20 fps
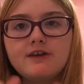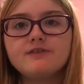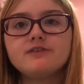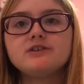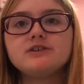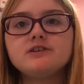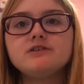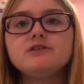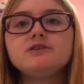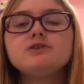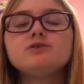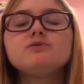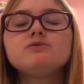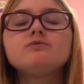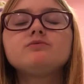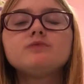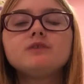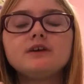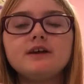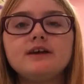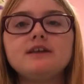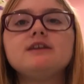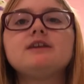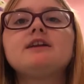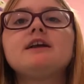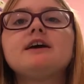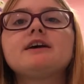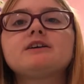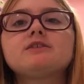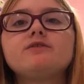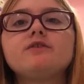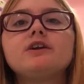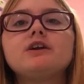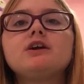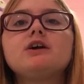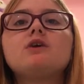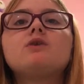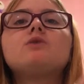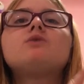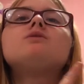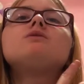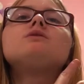will see you in the next video.